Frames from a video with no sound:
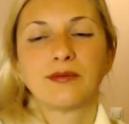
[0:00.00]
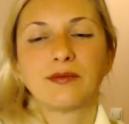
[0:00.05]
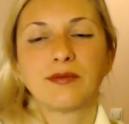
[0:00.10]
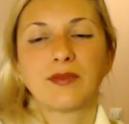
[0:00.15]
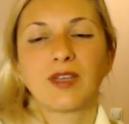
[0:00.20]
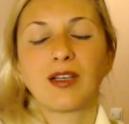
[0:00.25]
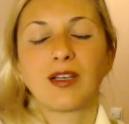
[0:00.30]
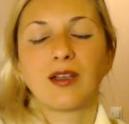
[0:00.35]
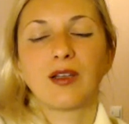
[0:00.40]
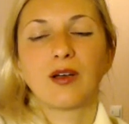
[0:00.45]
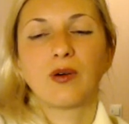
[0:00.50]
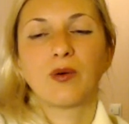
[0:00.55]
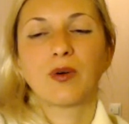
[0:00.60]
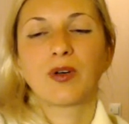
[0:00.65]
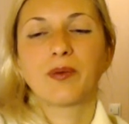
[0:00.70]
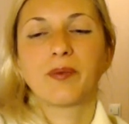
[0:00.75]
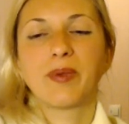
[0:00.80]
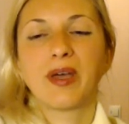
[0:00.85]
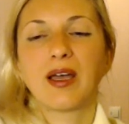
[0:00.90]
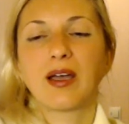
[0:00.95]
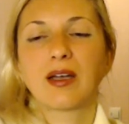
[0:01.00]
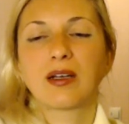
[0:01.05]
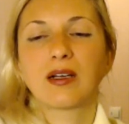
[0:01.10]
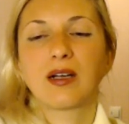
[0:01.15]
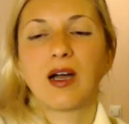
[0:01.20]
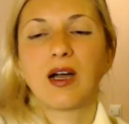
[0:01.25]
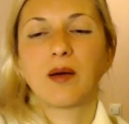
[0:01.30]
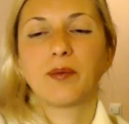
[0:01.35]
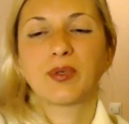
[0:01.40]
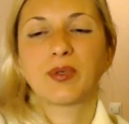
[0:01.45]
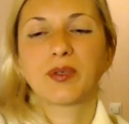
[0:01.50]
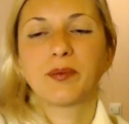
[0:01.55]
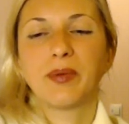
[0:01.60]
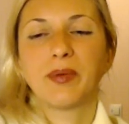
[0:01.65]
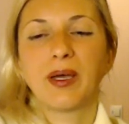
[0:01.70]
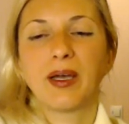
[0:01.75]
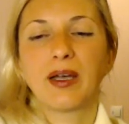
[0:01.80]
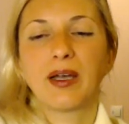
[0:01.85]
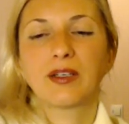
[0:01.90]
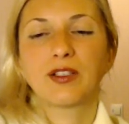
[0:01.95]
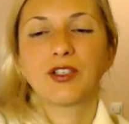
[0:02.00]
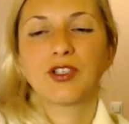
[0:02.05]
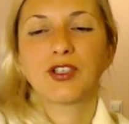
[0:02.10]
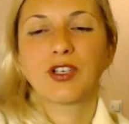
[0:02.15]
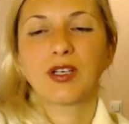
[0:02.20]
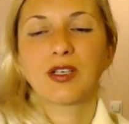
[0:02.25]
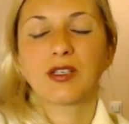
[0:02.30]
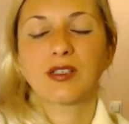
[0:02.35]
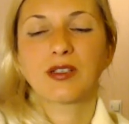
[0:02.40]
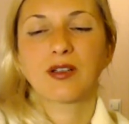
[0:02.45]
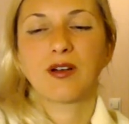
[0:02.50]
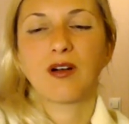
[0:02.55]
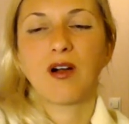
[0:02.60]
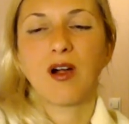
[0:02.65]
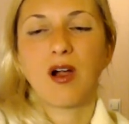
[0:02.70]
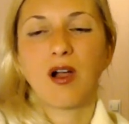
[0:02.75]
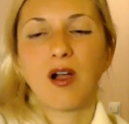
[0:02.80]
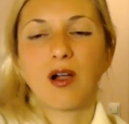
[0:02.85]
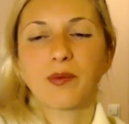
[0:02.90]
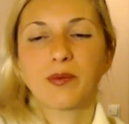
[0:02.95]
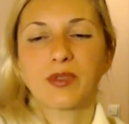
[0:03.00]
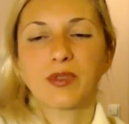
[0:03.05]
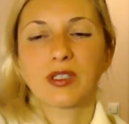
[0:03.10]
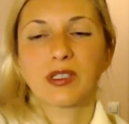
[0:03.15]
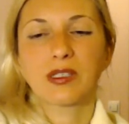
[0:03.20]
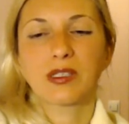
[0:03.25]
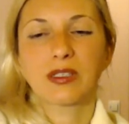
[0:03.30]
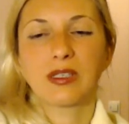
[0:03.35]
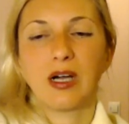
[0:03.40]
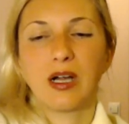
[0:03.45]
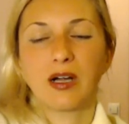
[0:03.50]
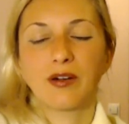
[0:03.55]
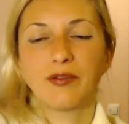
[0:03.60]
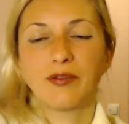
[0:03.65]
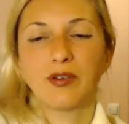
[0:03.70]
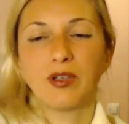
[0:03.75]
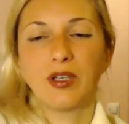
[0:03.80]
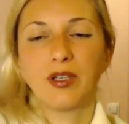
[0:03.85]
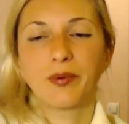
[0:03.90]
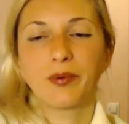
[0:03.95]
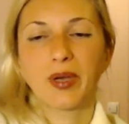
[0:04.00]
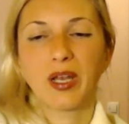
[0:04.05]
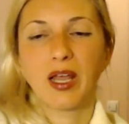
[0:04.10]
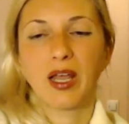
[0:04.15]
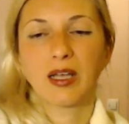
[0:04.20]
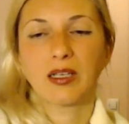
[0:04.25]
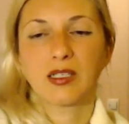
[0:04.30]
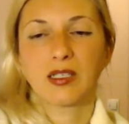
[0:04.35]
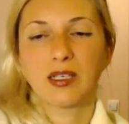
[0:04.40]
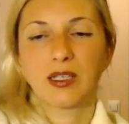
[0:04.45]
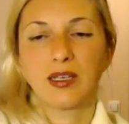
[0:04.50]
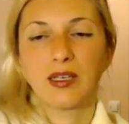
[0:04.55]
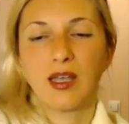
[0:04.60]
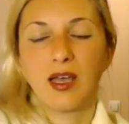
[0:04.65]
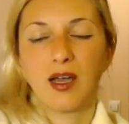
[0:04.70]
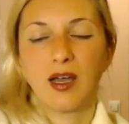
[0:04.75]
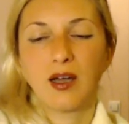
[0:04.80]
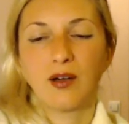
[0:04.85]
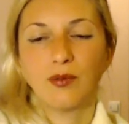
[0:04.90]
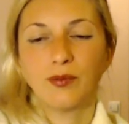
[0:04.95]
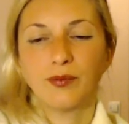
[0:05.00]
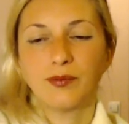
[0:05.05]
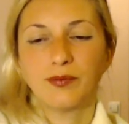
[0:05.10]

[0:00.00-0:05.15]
The lower back, upper back, chest, arms are fully relaxing now.